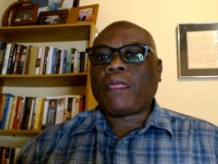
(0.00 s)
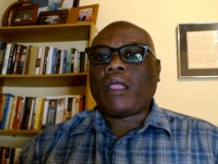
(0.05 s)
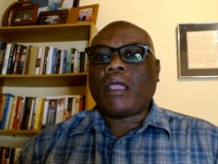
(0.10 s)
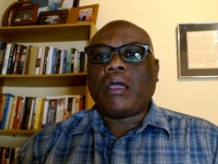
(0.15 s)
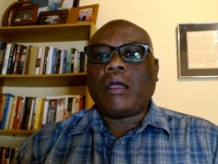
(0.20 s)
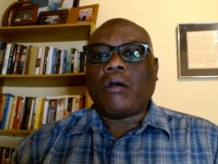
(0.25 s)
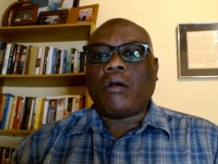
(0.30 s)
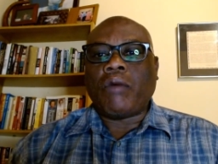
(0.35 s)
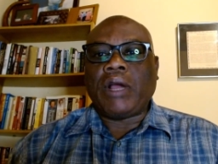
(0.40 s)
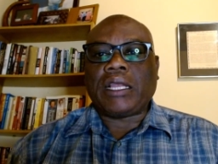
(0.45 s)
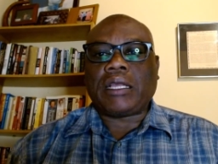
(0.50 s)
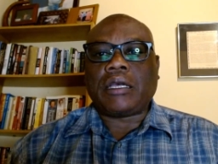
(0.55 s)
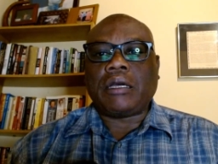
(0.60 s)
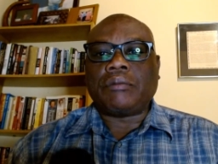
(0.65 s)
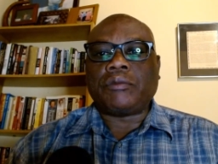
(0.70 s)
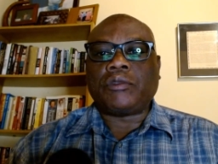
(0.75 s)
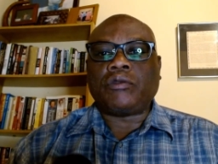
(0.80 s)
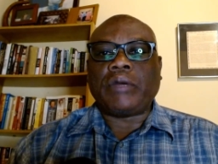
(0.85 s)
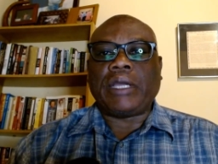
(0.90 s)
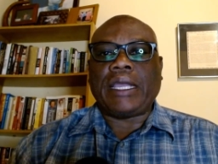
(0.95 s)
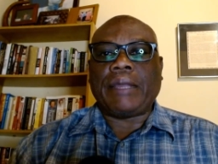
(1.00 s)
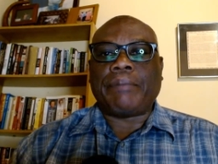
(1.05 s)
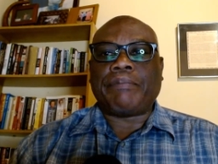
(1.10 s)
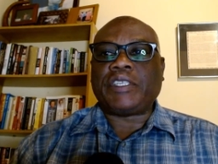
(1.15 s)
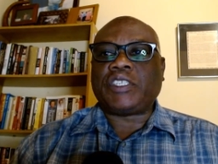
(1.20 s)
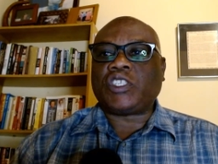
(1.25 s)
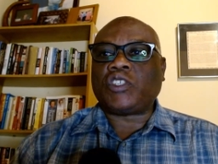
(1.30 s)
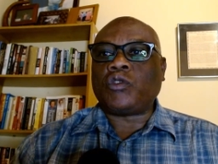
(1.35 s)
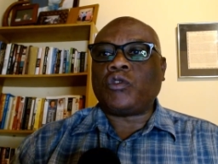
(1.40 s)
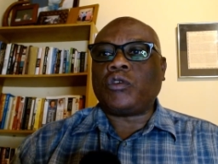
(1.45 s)
Welcome to
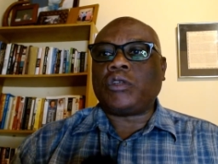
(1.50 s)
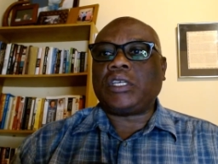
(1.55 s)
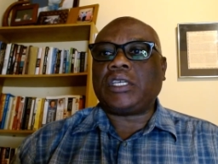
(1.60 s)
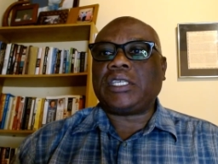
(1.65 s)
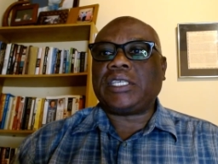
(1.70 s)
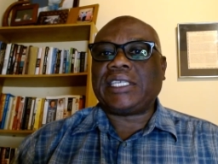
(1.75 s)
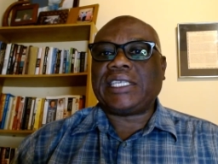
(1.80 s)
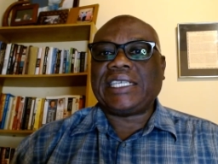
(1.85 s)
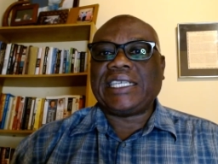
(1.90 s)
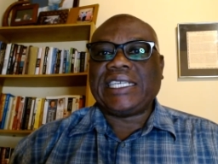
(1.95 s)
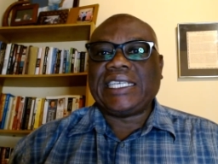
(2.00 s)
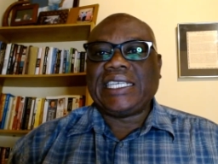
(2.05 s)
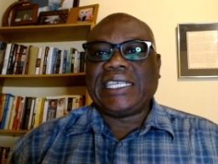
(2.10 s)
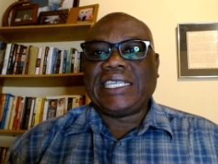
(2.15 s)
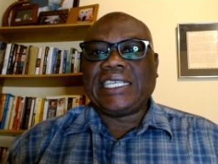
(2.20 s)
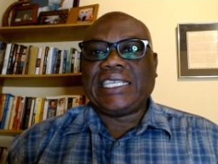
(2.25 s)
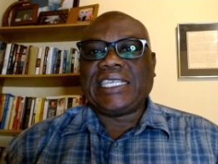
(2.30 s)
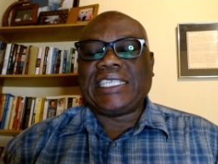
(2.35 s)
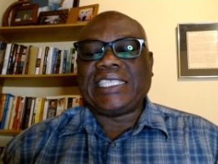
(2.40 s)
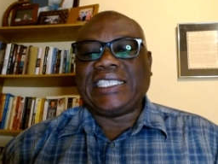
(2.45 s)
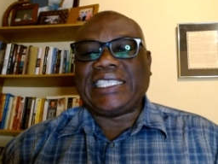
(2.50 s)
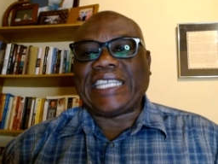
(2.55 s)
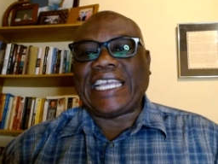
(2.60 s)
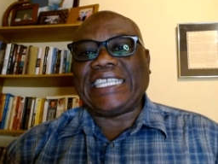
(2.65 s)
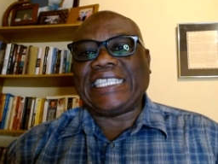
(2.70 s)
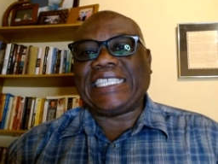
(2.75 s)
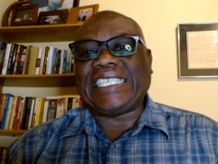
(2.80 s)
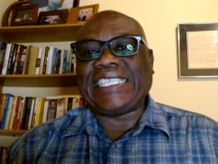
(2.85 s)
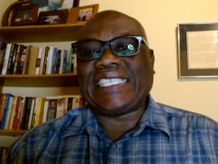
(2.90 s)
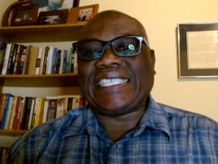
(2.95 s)
episode
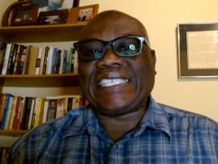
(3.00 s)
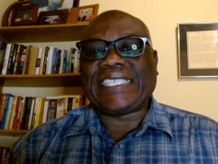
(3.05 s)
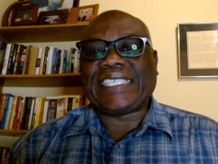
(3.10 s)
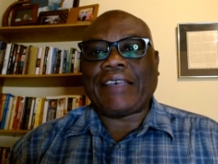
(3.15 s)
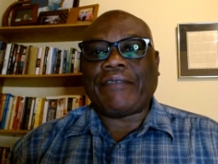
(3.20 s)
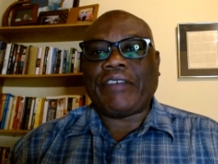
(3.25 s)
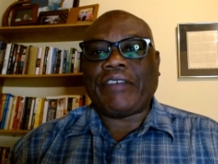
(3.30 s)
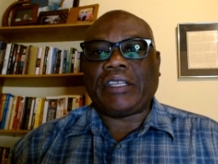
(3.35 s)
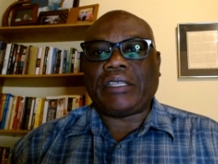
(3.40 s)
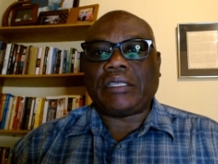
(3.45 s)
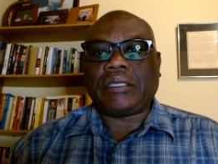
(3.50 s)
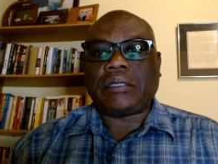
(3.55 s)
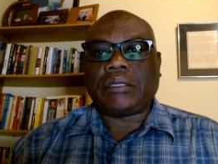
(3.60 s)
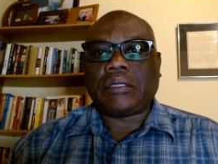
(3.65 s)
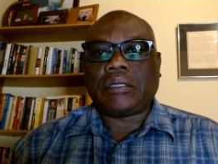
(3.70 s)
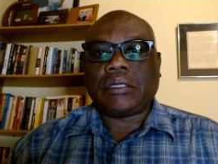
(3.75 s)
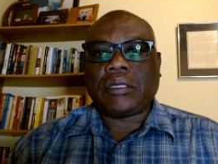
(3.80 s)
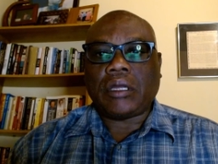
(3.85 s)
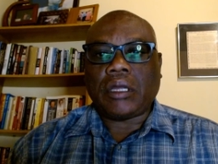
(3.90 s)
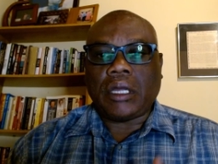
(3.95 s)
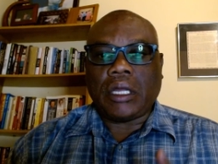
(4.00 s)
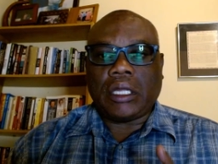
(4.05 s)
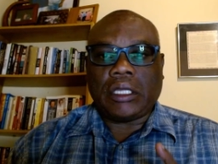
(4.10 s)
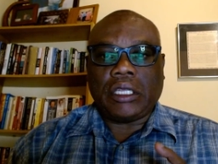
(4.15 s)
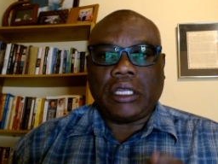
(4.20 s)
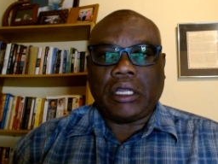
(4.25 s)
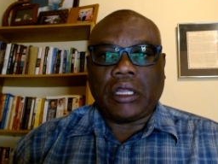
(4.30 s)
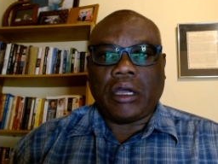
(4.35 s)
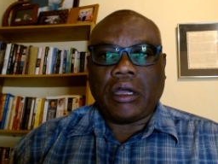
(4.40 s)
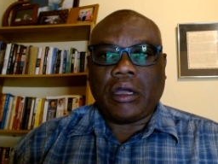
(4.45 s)
97 on the
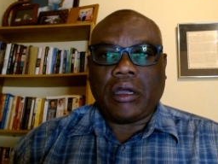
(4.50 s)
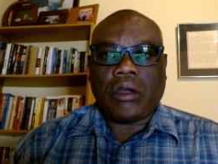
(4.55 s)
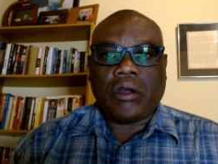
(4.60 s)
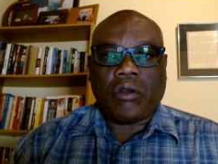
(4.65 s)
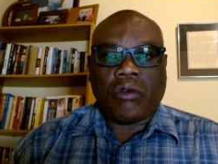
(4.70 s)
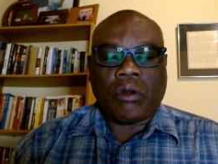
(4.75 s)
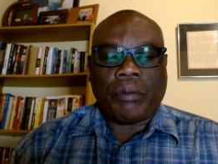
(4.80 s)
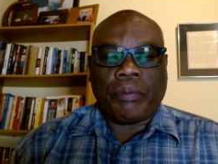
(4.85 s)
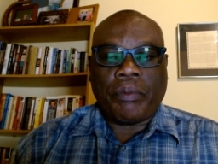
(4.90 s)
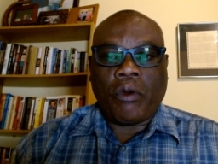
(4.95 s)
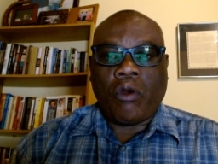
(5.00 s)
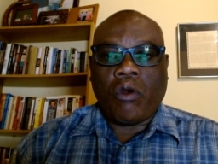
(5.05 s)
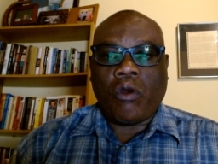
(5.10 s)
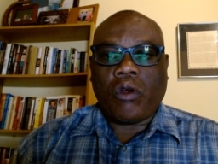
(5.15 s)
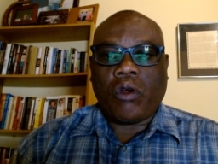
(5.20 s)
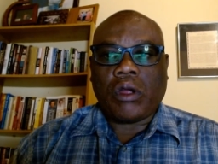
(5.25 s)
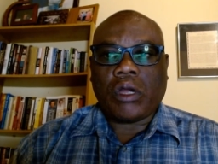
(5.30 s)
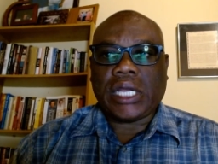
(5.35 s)
Law Report.